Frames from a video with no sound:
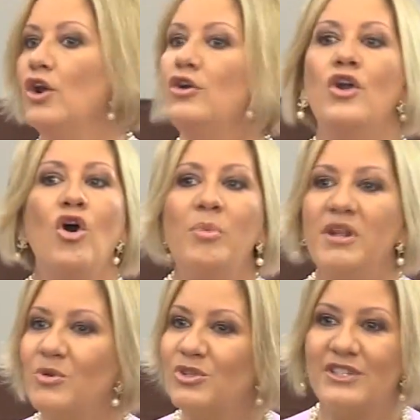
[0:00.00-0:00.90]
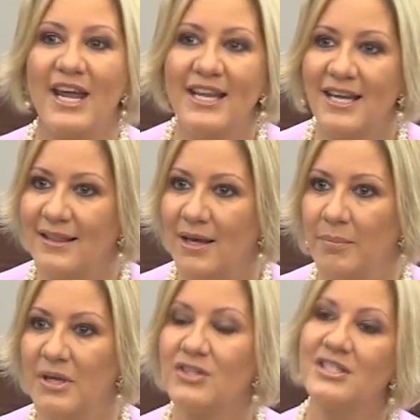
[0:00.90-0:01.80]
Nobody was taking
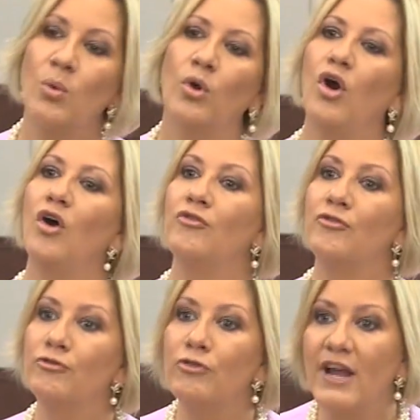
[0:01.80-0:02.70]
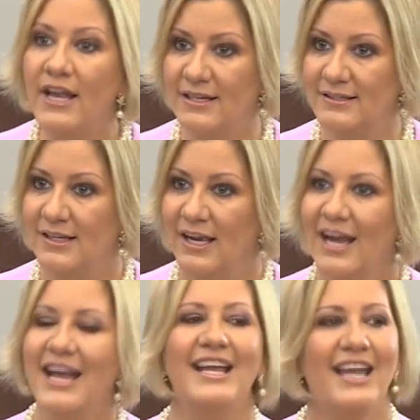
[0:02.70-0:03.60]
them because they were afraid.
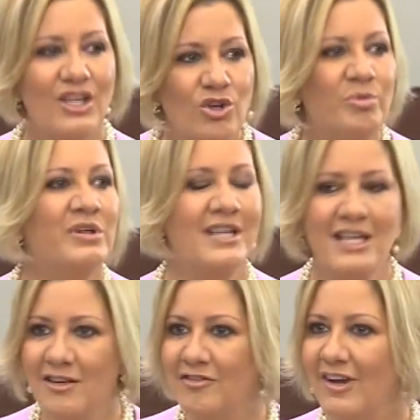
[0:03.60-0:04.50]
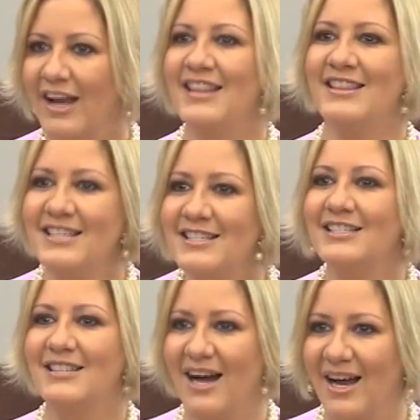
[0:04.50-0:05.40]
Can you believe in this
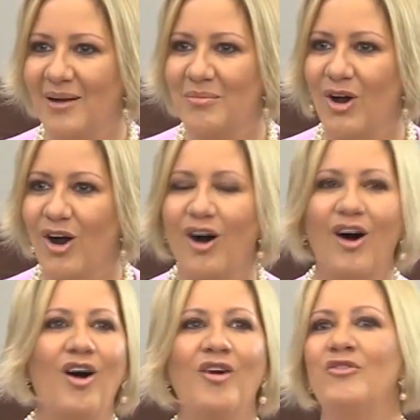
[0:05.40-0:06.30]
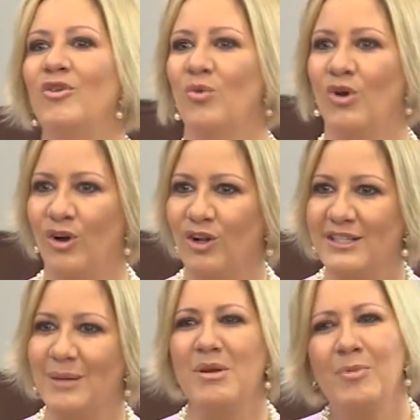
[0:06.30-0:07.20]
time of the
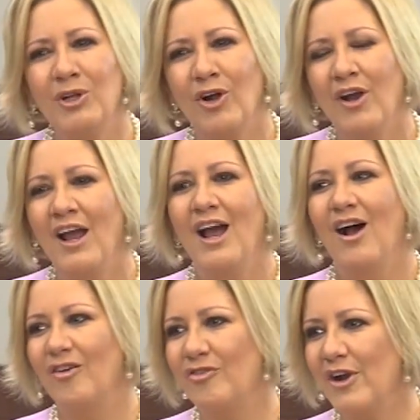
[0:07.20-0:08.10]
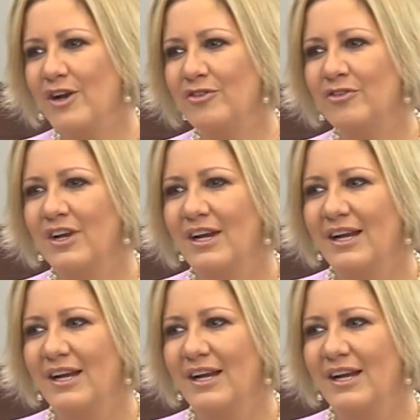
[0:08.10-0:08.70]
world that people are afraid of